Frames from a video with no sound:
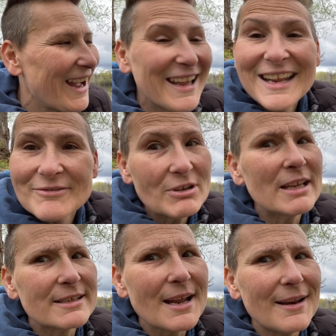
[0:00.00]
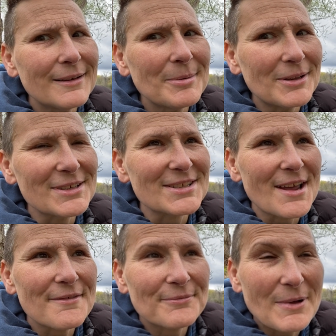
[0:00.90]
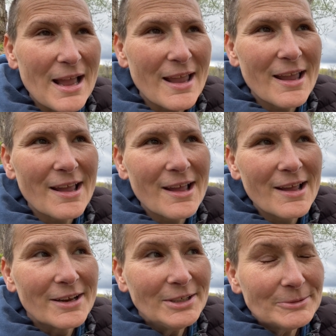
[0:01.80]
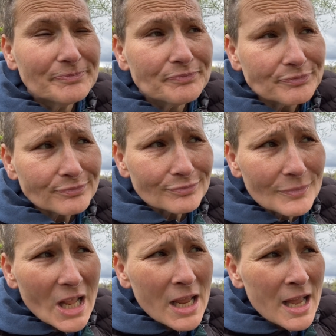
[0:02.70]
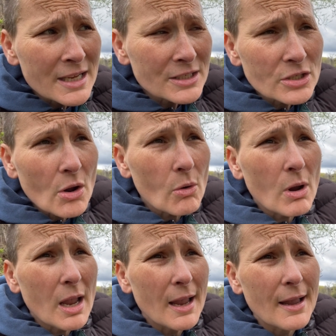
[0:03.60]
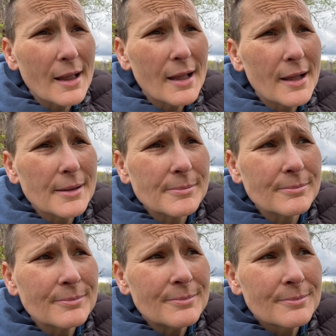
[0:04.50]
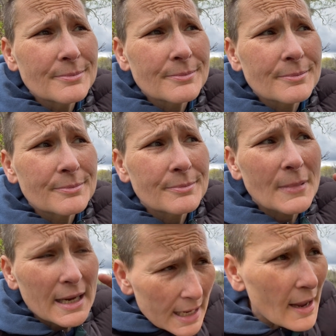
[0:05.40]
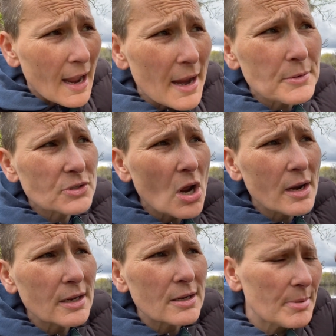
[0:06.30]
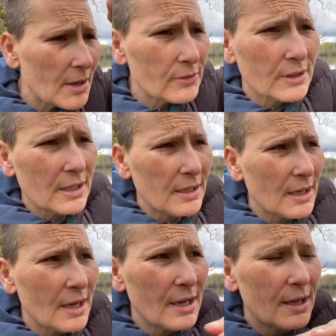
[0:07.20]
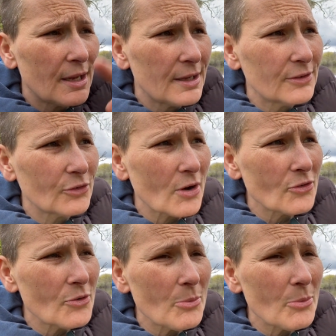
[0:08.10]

I get really excited about this stuff. Uh, uh, so, um, yeah, I was talking about the uh, structure.